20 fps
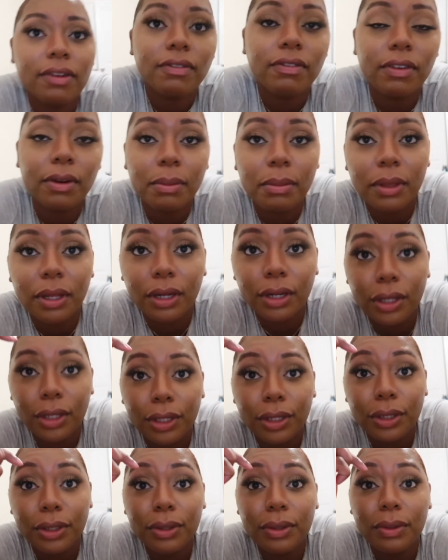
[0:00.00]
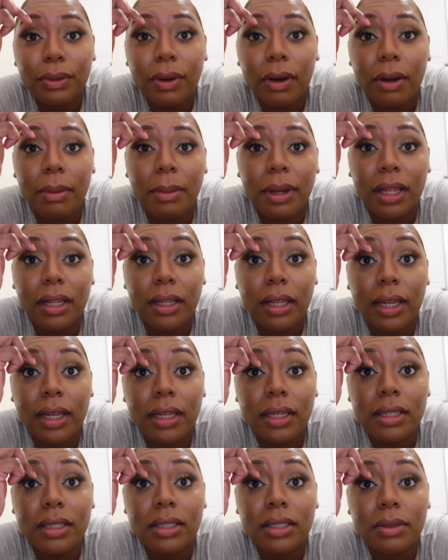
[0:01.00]
from the glue on my
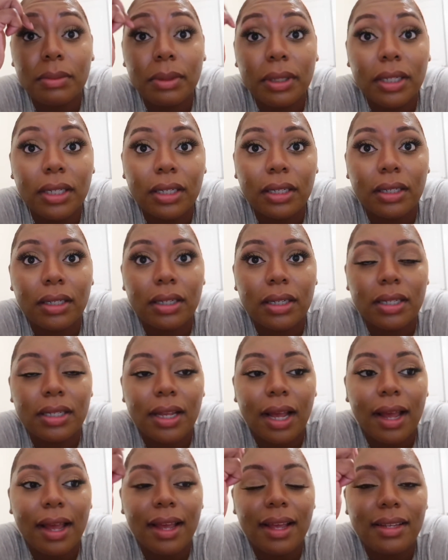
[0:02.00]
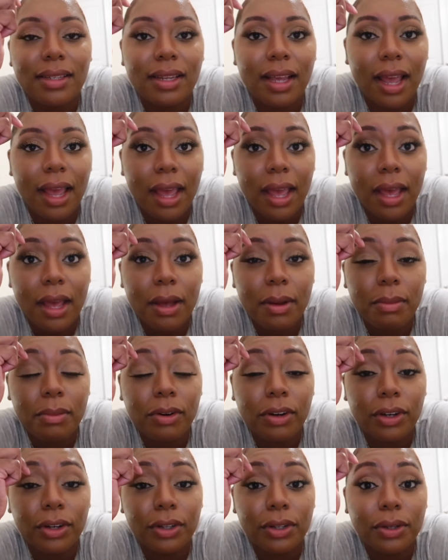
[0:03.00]
lash because I had to add
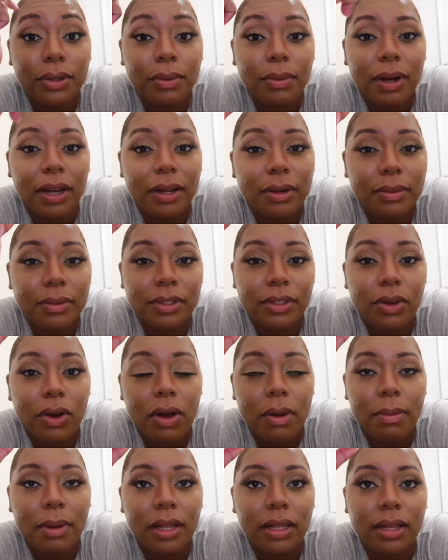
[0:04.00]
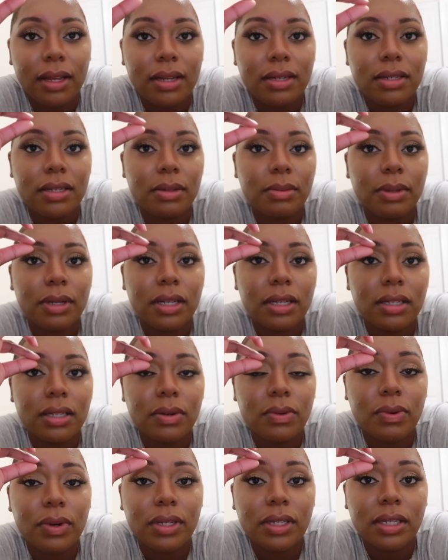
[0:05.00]
more glue while it was on my lashes because it
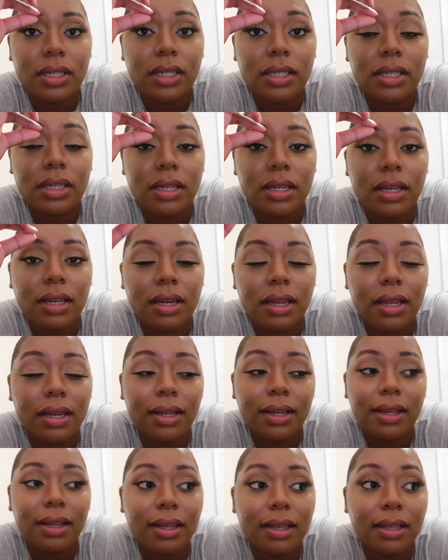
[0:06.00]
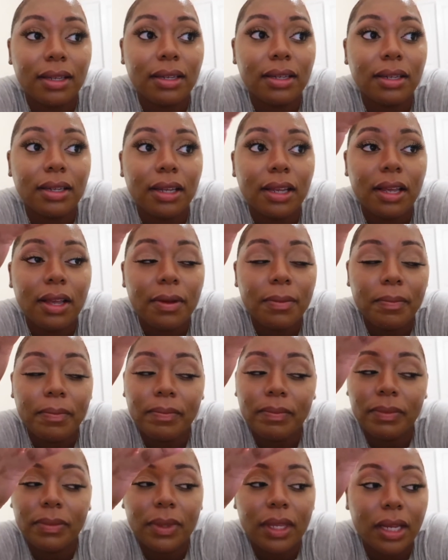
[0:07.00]
wasn't sticking at the end.
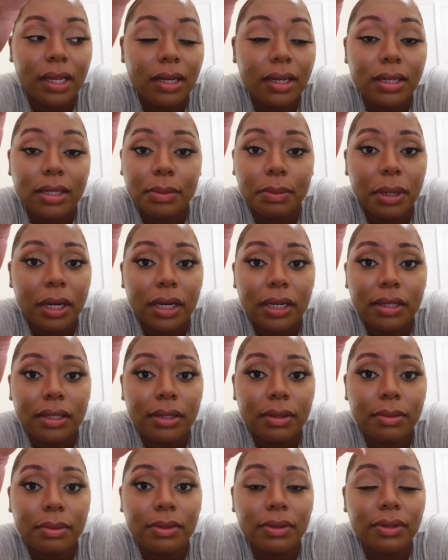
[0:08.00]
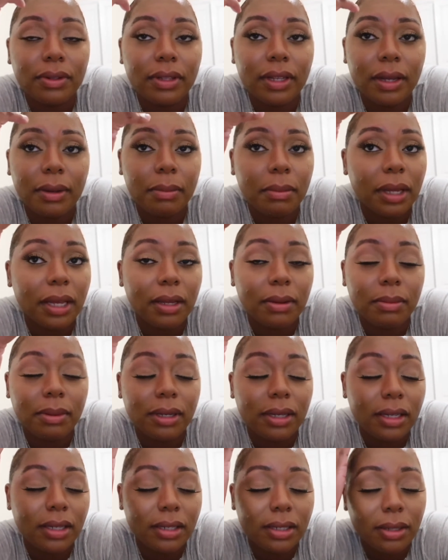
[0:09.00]
And it's possible that
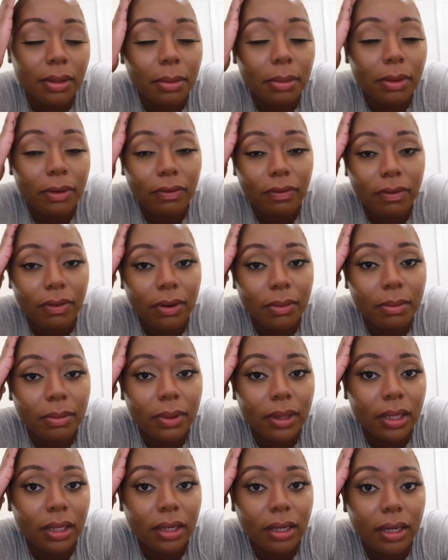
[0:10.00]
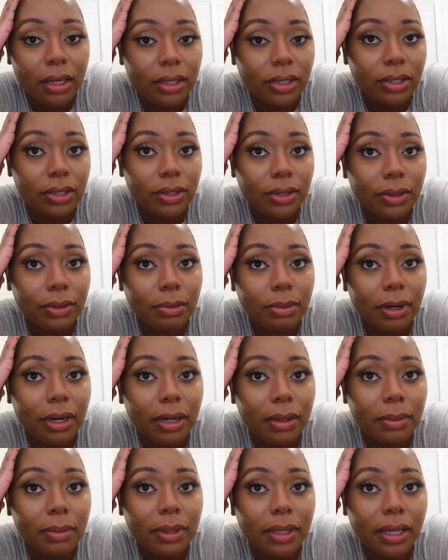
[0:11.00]
maybe something from the lash glue
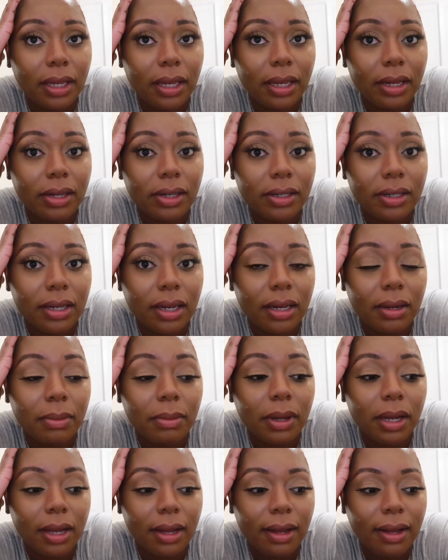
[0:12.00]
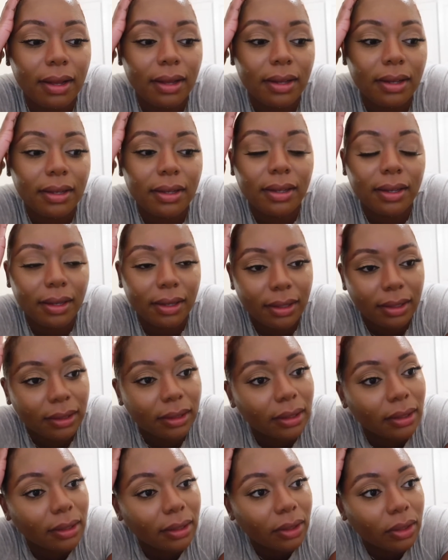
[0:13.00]
probably irritated my eye
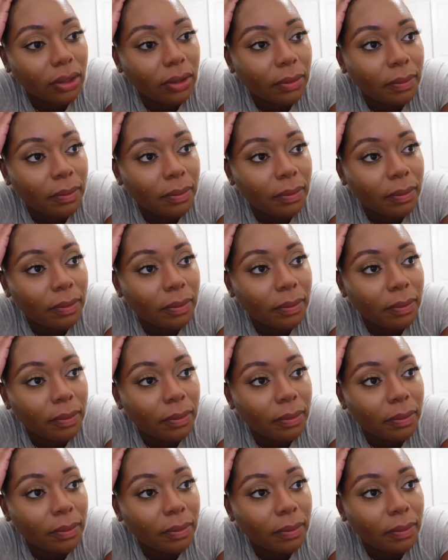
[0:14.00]
and